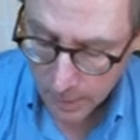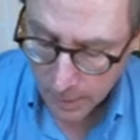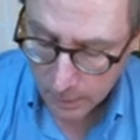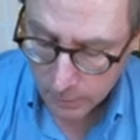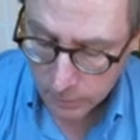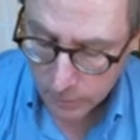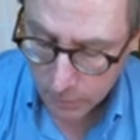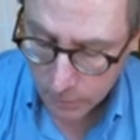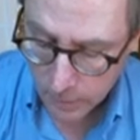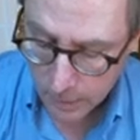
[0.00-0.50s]

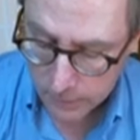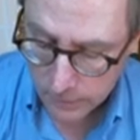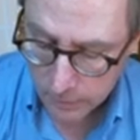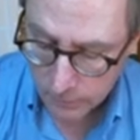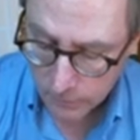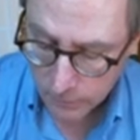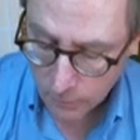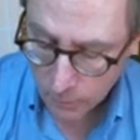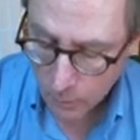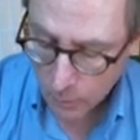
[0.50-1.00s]
So question
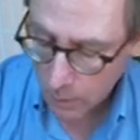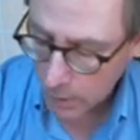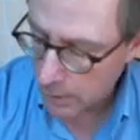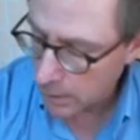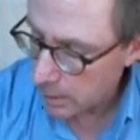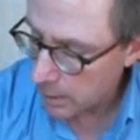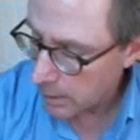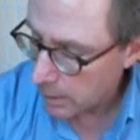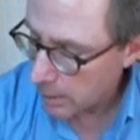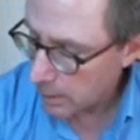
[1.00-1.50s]
4,
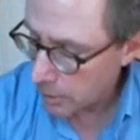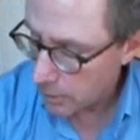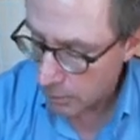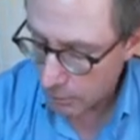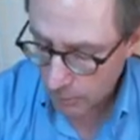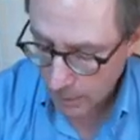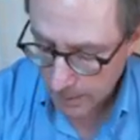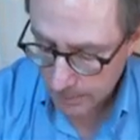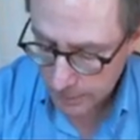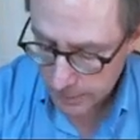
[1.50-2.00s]
the
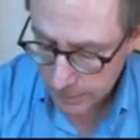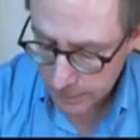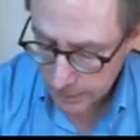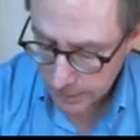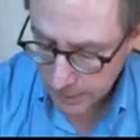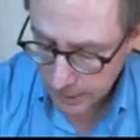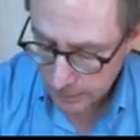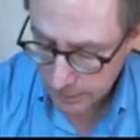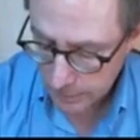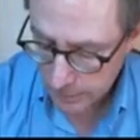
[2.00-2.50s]

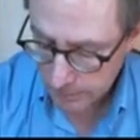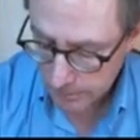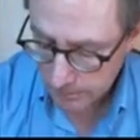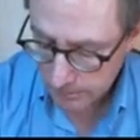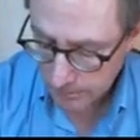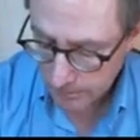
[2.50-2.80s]
representation